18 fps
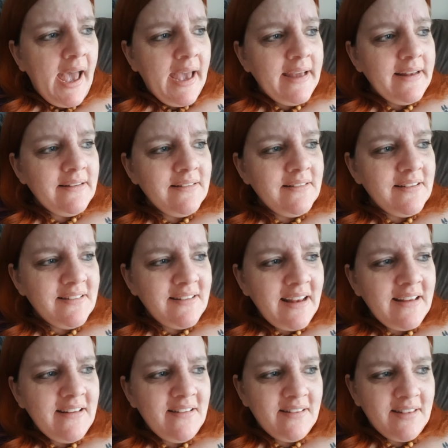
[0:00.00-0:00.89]
and
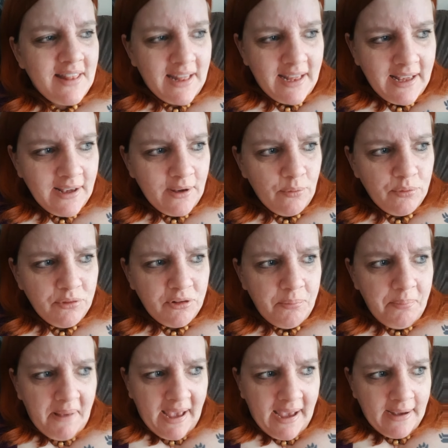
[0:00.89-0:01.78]
today's think was
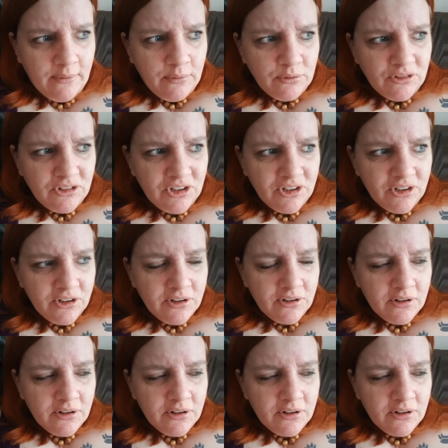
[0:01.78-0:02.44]
about